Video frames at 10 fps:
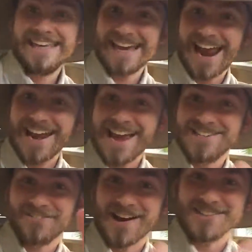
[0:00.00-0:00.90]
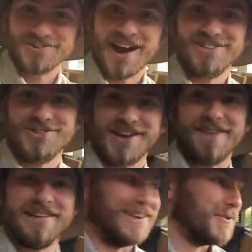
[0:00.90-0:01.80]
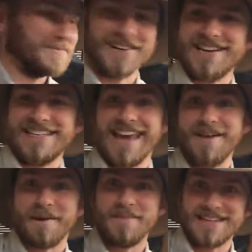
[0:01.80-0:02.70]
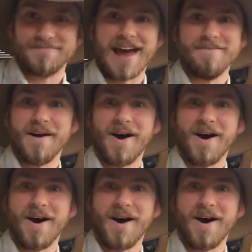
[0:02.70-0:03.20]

G'day nature friends, Ranger Jamie here. Whoops, I just scared my best mate